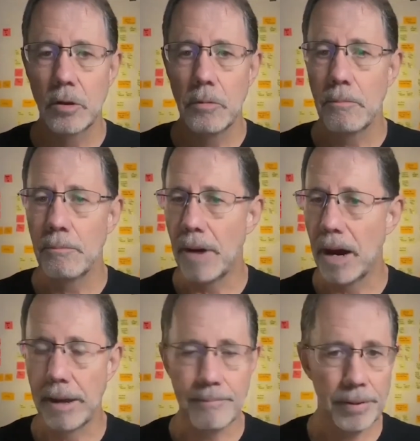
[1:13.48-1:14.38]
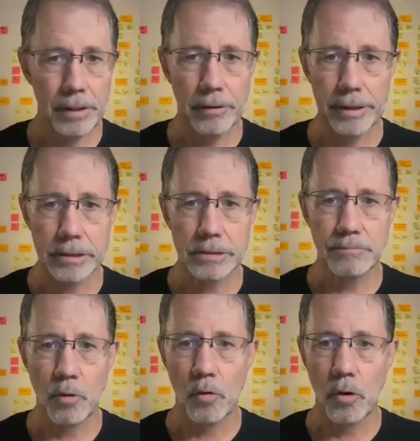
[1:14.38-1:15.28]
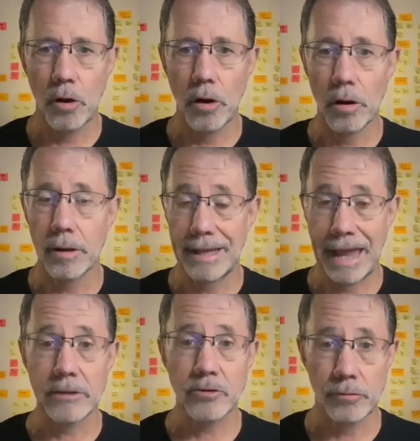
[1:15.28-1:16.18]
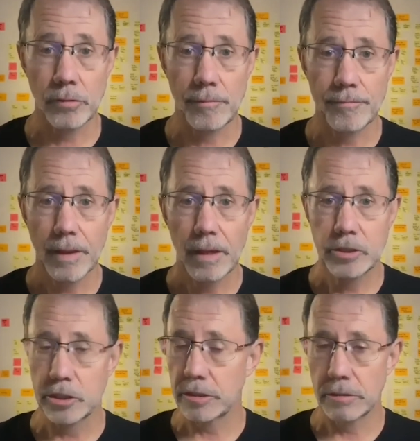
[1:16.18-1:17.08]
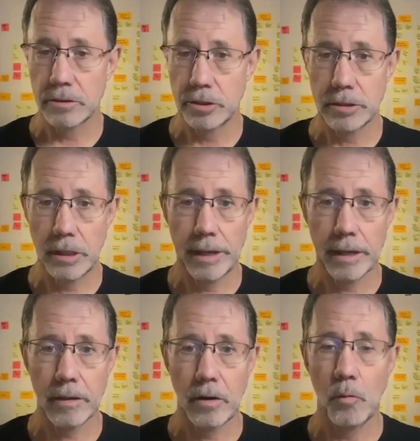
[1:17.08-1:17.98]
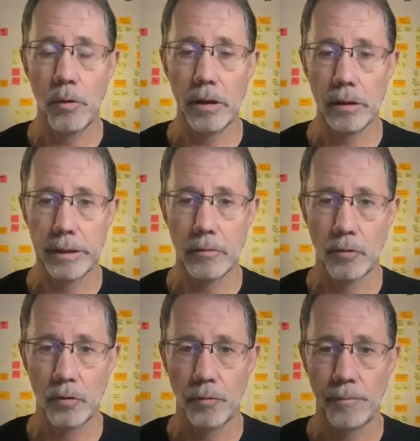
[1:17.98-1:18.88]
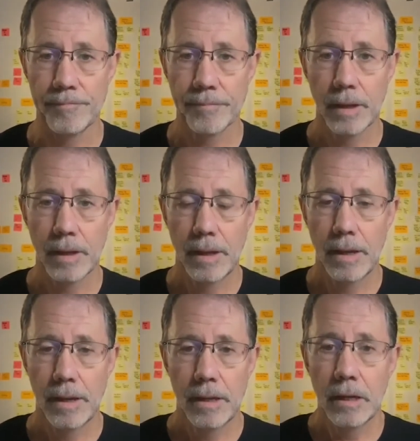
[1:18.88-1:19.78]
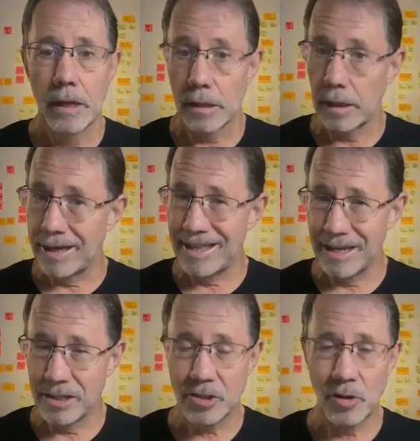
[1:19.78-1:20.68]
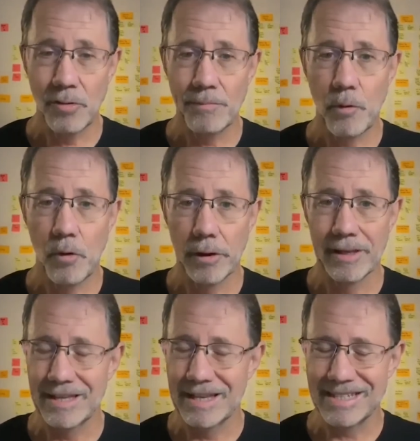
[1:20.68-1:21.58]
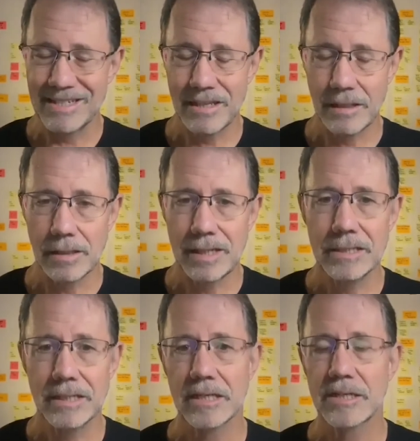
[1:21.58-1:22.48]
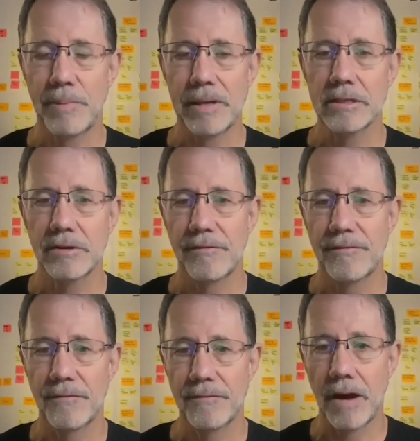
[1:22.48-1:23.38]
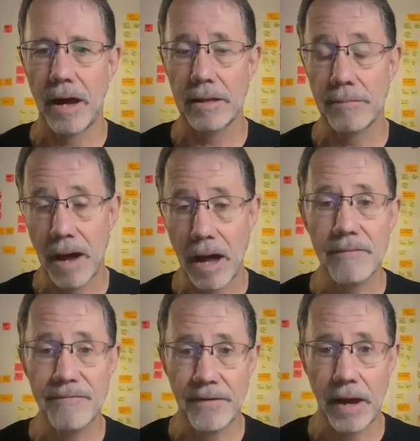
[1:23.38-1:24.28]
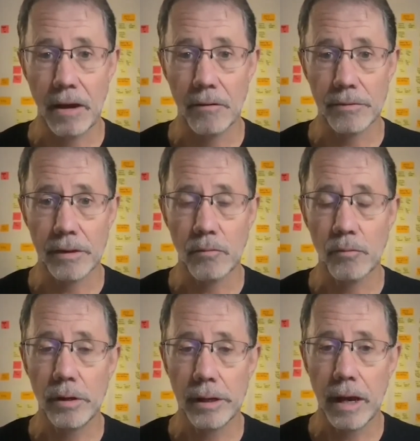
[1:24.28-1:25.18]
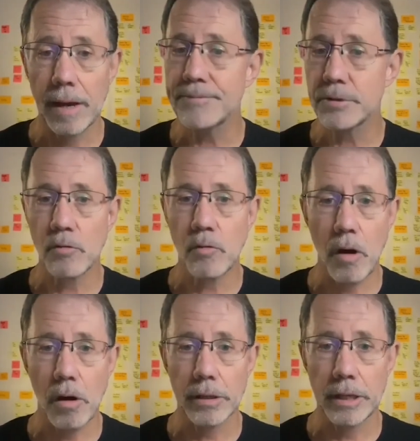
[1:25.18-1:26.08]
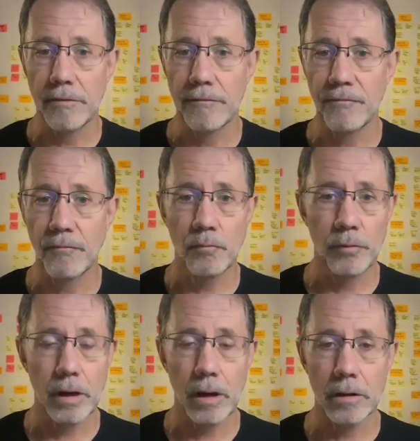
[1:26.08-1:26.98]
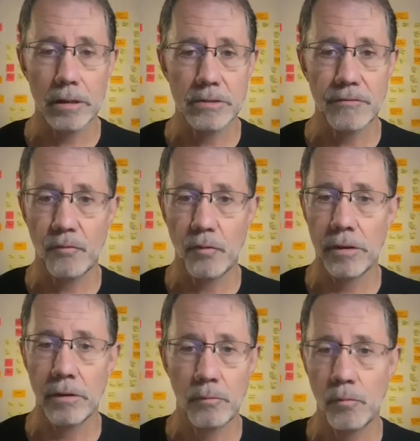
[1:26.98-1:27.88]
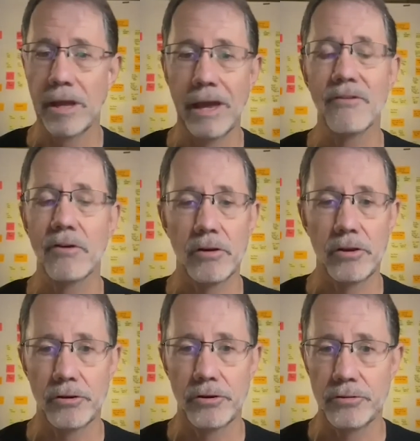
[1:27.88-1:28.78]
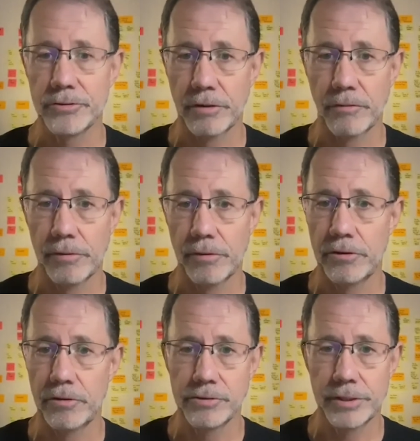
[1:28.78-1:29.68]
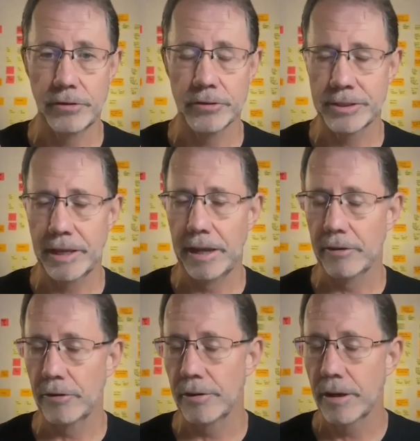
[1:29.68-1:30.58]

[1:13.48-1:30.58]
my appearance more natural, just like a well-lit room. Lighting is so important, and it's the least expensive item I've found that really ups the quality of, regardless of whatever you're using, whether you're using your standard